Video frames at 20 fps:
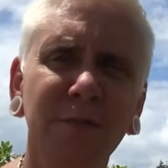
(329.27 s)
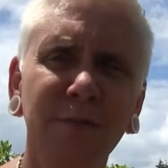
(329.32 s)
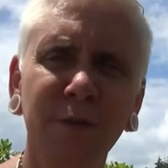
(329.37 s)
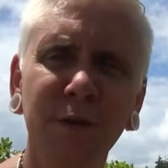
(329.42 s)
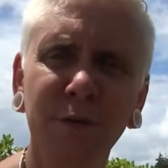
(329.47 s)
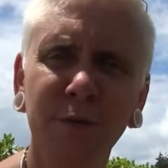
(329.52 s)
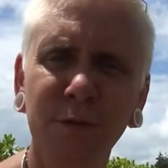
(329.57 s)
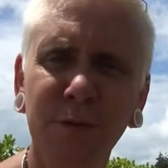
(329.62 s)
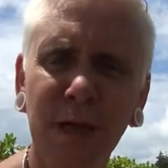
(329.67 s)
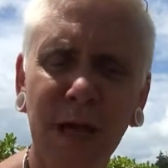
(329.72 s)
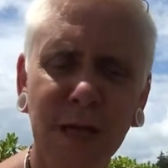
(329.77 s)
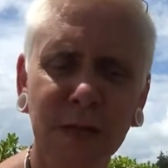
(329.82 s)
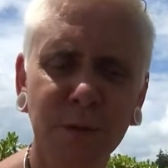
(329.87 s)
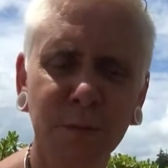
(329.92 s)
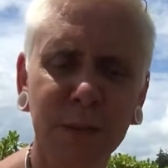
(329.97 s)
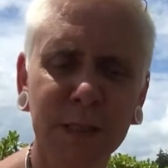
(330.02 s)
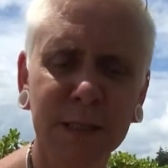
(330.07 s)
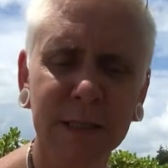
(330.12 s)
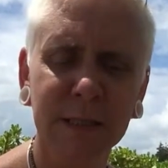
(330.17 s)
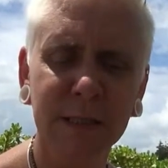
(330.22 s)
food has
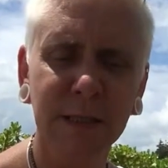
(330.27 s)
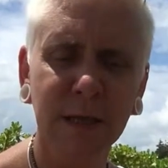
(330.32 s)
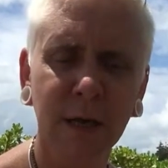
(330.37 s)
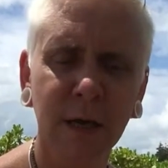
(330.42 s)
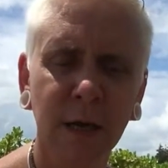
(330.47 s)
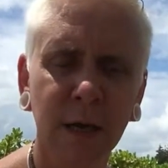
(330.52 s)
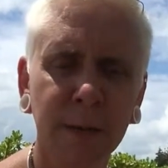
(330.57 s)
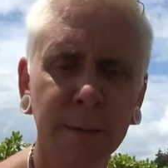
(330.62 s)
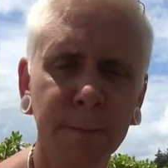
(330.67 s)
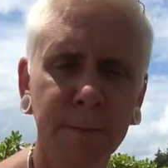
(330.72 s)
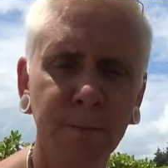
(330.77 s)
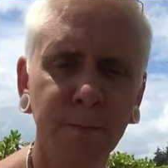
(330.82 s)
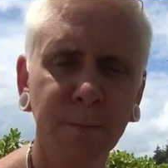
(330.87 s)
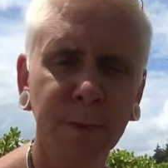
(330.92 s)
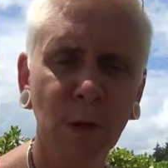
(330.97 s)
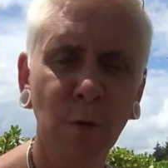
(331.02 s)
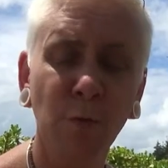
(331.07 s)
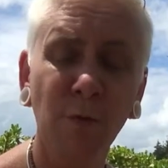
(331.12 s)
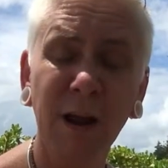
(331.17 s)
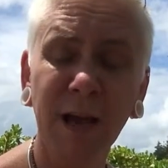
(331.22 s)
been
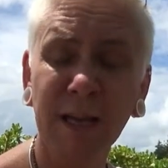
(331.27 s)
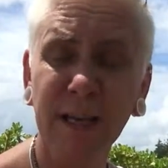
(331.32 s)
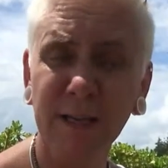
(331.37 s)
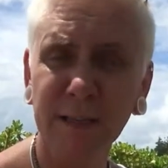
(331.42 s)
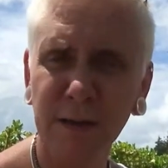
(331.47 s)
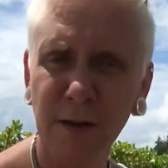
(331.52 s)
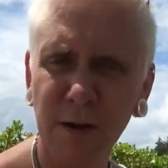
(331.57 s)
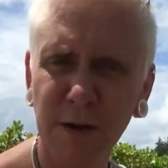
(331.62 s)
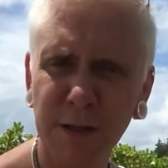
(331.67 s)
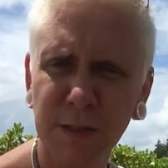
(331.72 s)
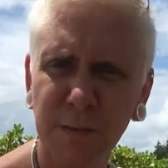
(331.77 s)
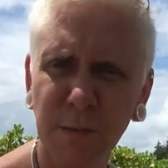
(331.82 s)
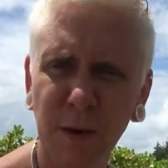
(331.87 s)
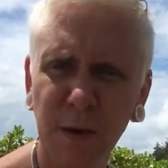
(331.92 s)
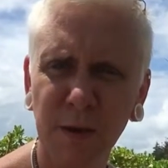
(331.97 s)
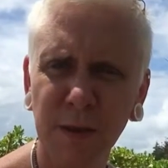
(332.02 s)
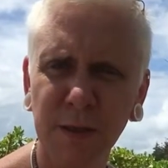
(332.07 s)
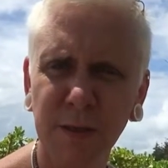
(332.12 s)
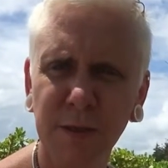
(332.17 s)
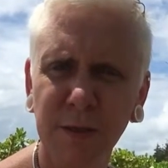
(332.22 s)
recognized
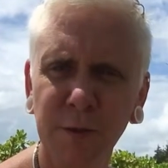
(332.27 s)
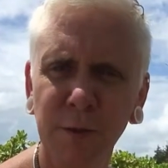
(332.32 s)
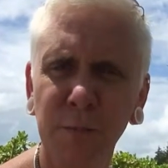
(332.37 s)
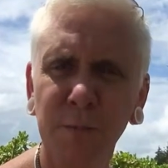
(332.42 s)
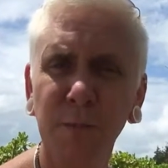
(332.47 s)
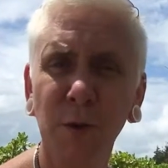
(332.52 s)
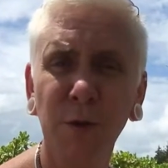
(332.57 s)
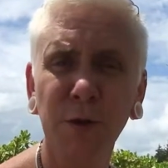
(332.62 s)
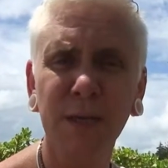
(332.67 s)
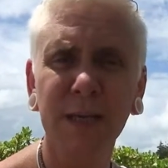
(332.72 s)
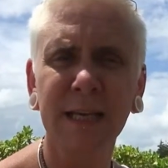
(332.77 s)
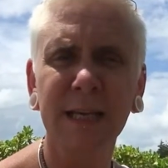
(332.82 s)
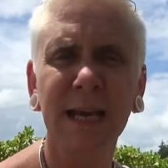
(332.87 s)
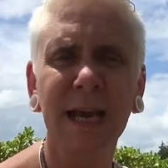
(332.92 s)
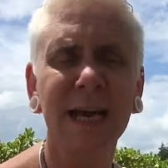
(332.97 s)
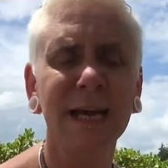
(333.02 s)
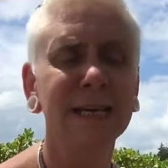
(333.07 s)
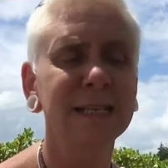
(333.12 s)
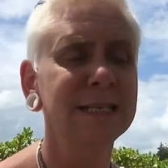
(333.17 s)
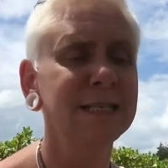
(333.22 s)
by your body
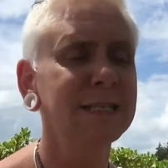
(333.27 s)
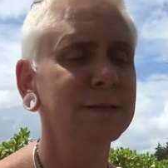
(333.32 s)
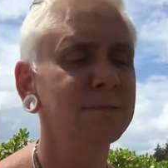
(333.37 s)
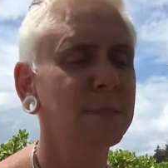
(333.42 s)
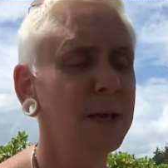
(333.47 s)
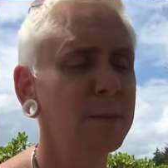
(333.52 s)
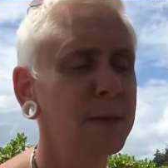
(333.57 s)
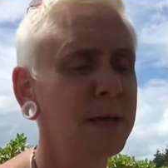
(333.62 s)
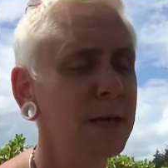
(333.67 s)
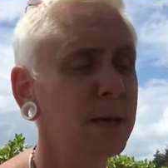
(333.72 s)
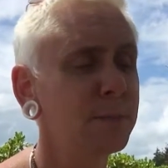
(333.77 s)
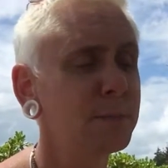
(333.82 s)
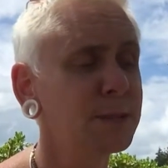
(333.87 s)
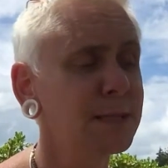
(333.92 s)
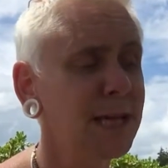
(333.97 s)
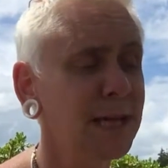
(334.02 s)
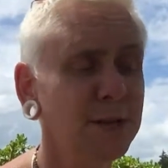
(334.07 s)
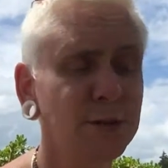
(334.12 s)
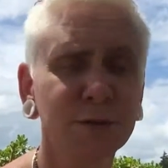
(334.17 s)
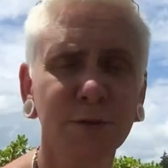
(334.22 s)
as maybe a
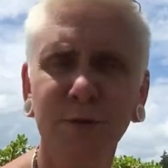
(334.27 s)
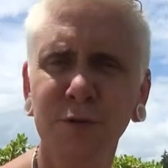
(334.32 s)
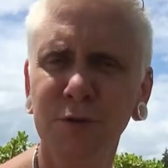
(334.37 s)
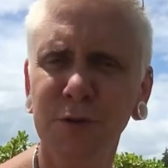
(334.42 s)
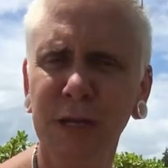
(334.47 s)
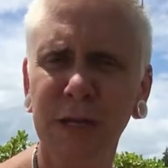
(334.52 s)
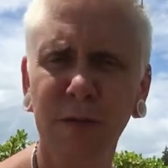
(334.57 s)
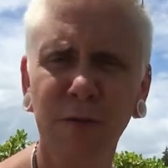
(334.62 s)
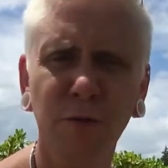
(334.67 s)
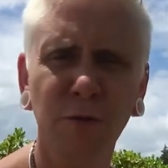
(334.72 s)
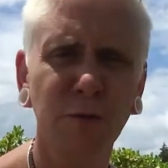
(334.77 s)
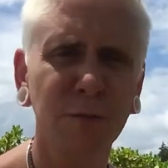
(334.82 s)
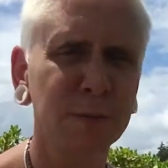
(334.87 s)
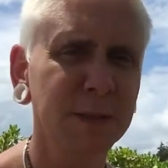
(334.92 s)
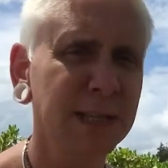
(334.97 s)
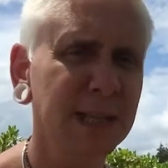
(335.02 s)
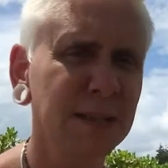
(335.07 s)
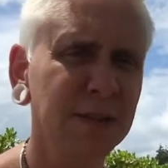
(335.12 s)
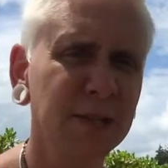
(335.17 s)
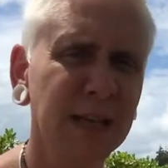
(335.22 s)
potential trigger, or
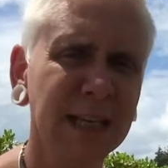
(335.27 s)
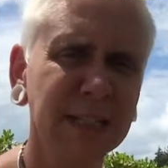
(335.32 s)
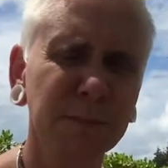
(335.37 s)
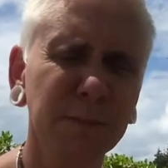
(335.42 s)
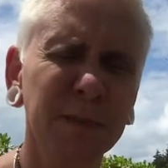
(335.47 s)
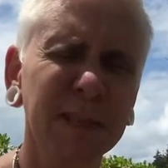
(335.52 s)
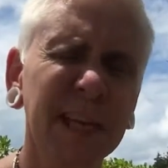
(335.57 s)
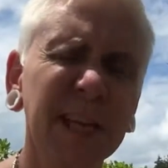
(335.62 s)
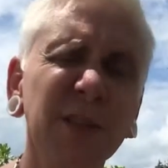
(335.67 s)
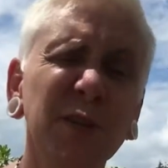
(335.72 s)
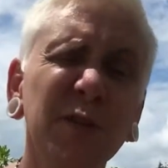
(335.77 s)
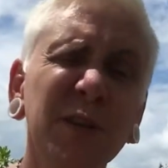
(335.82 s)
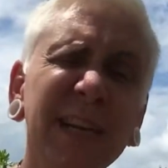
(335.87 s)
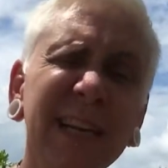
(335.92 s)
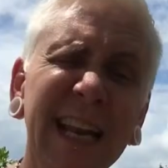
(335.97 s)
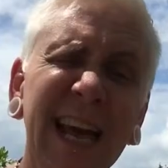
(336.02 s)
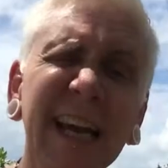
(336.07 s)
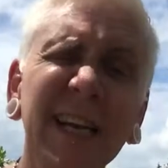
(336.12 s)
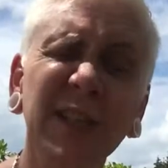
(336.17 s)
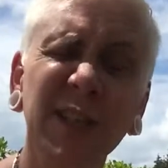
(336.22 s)
has a potential
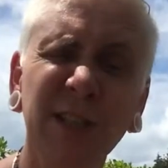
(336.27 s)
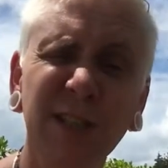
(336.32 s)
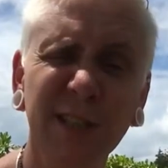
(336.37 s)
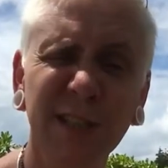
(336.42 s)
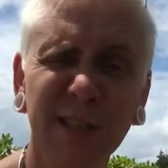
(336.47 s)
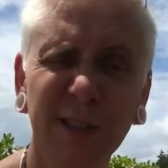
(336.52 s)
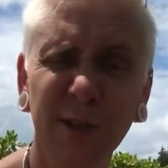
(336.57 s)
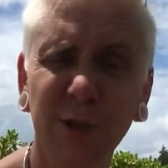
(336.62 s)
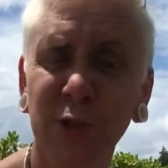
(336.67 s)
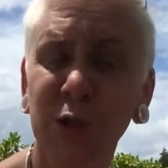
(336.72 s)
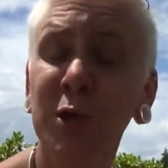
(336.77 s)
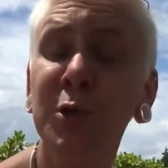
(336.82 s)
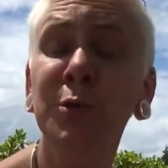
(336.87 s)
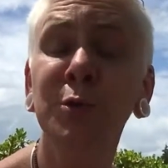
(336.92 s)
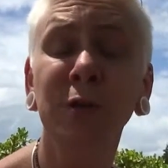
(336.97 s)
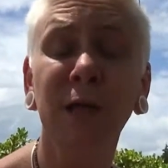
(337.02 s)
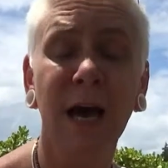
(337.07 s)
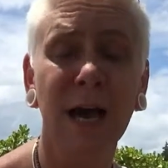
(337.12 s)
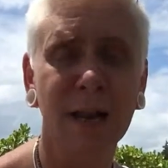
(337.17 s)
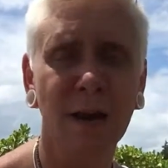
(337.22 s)
connection
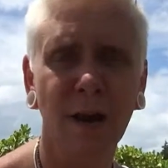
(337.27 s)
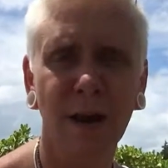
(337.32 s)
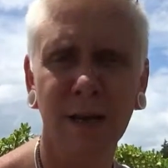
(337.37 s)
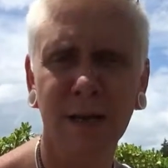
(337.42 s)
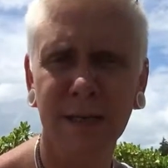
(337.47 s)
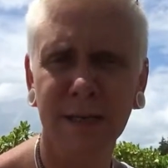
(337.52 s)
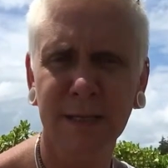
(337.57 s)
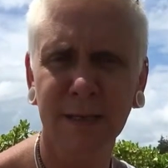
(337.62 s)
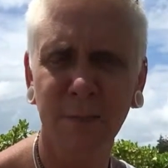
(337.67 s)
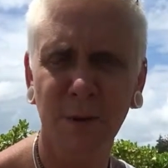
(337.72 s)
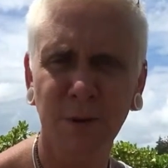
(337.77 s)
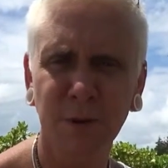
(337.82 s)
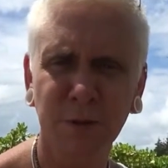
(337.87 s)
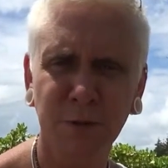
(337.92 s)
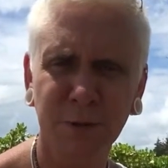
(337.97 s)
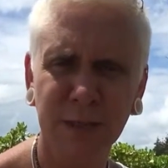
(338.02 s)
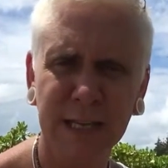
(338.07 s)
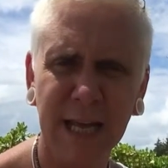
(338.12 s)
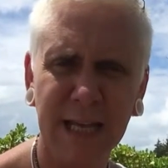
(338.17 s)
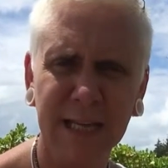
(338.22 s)
to that heightened
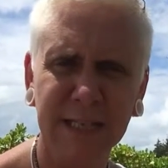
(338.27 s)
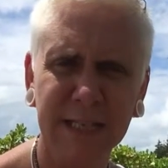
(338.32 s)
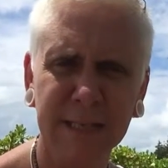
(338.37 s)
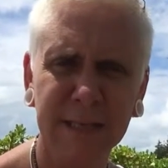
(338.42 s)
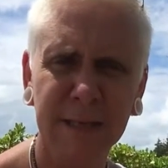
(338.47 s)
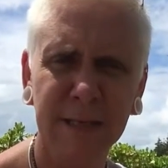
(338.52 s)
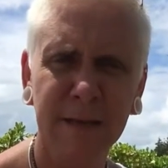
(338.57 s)
emotional state.